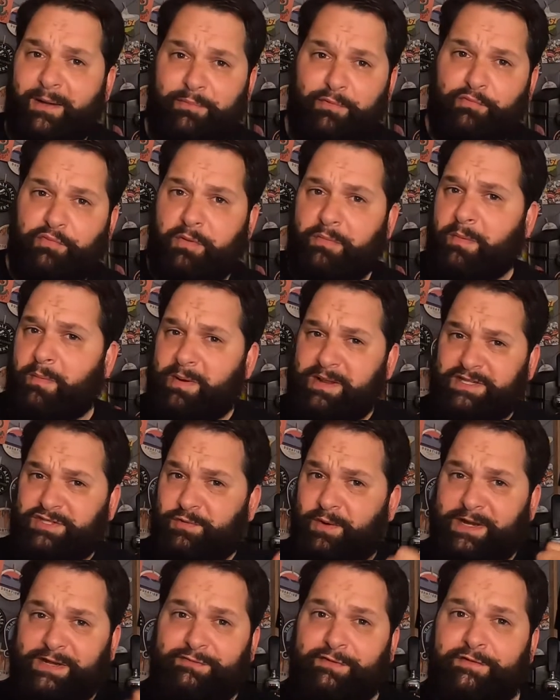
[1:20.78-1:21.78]
probably
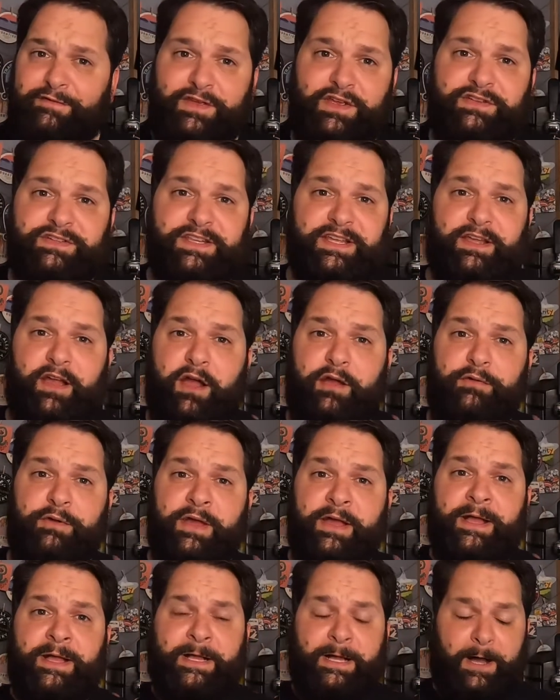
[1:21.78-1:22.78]
20 reviews ago
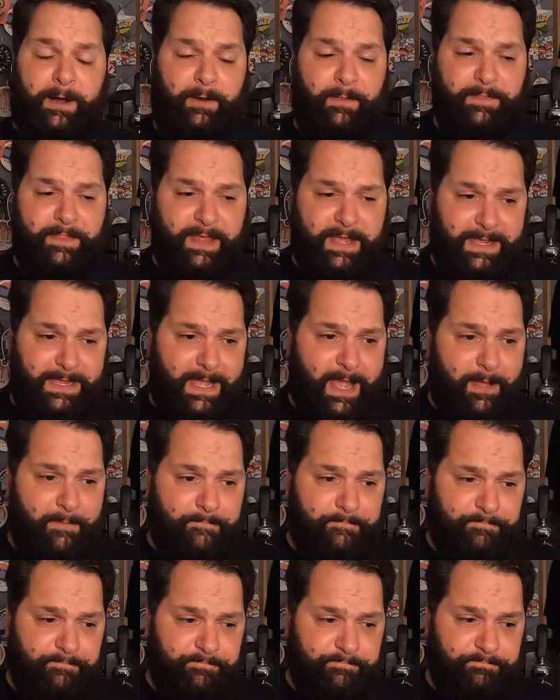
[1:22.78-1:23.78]
on
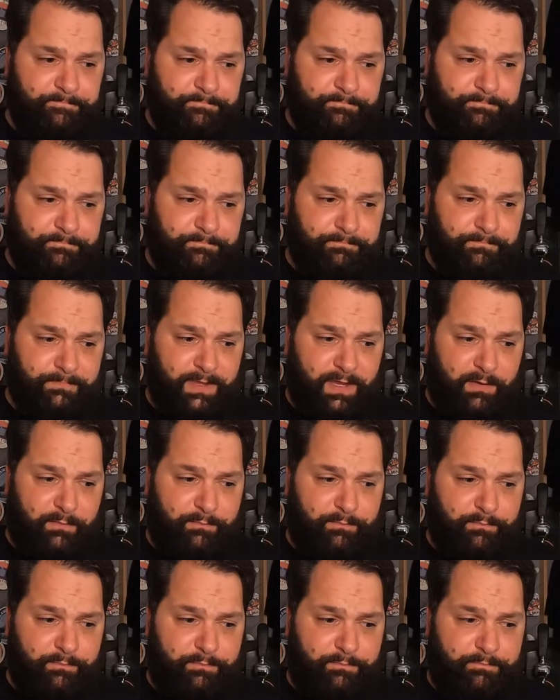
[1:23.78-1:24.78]
the
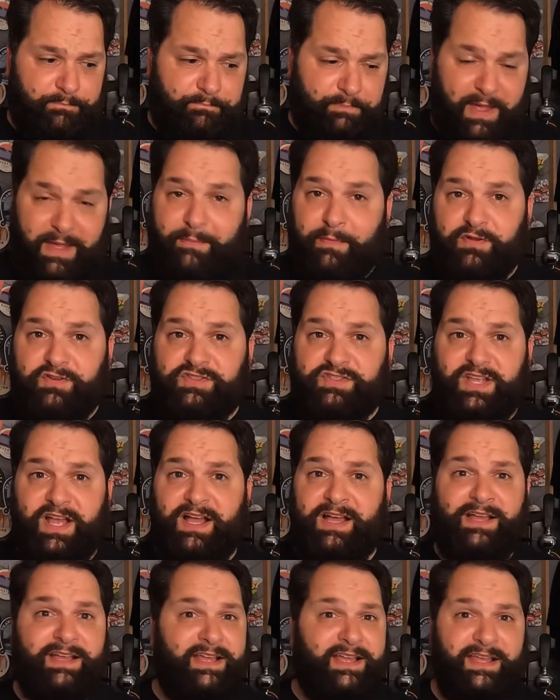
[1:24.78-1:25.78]
Beer
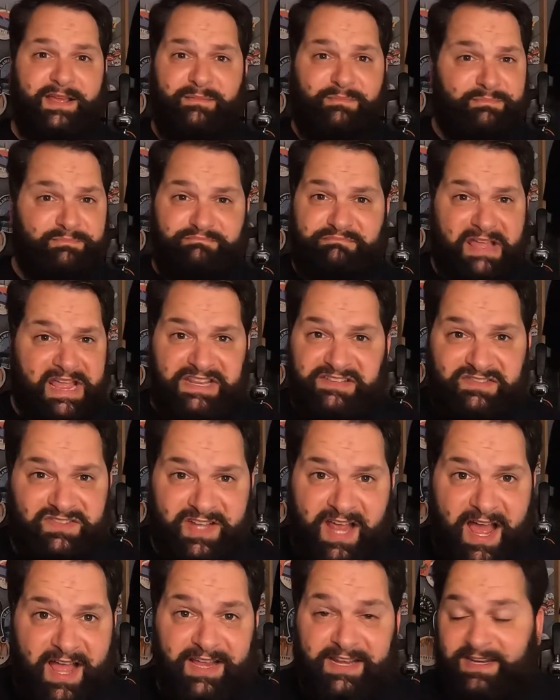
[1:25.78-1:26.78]
Monster,
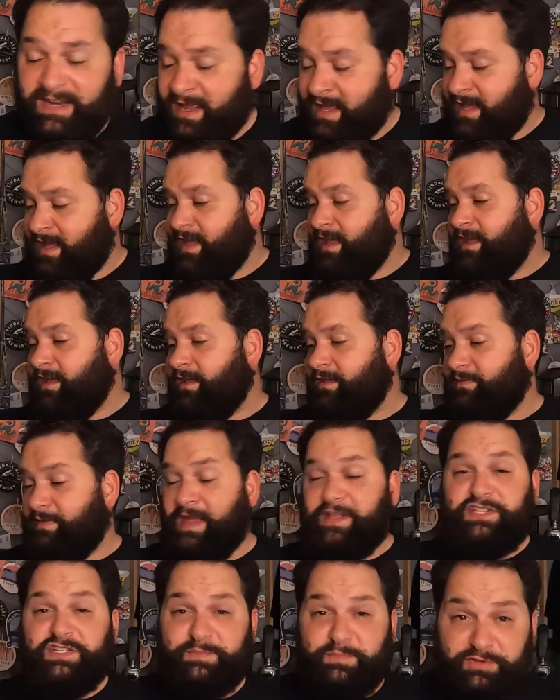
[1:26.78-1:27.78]
insane.
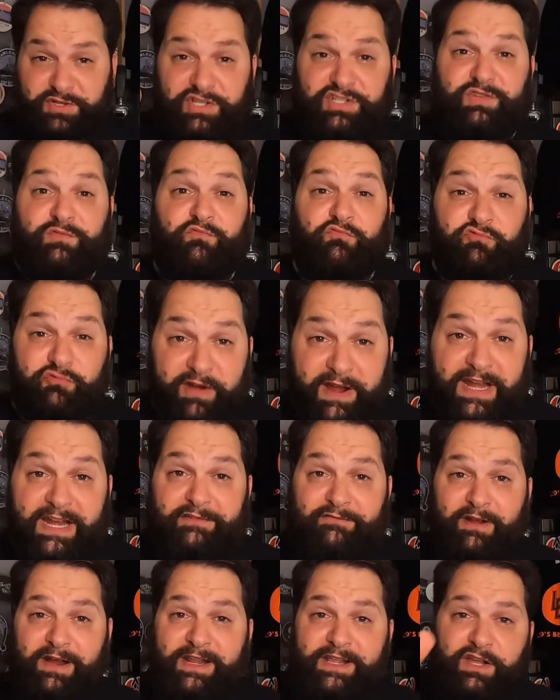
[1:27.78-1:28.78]
They just produce some
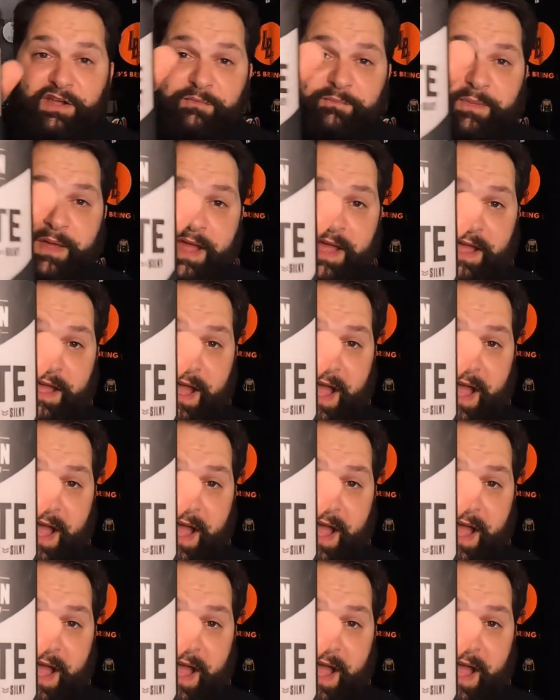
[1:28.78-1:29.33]
really good beer,